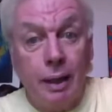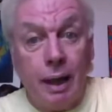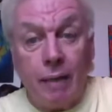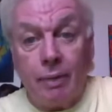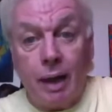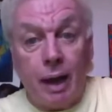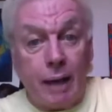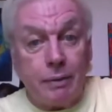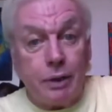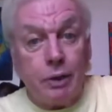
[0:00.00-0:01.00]
have their
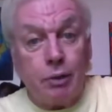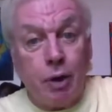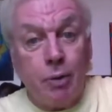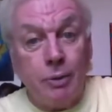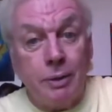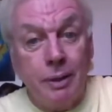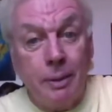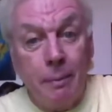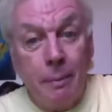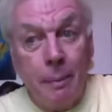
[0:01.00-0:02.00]
lives controlled
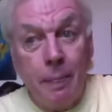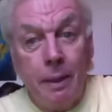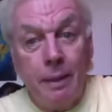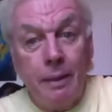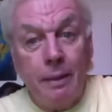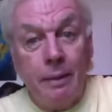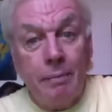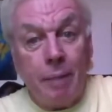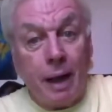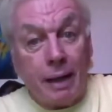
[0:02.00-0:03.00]

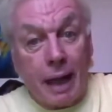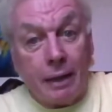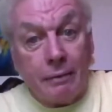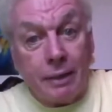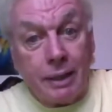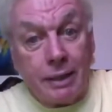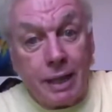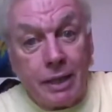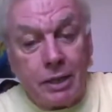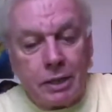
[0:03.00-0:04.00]
by a gang of
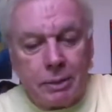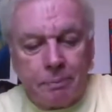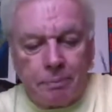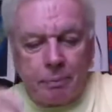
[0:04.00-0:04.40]
dictators.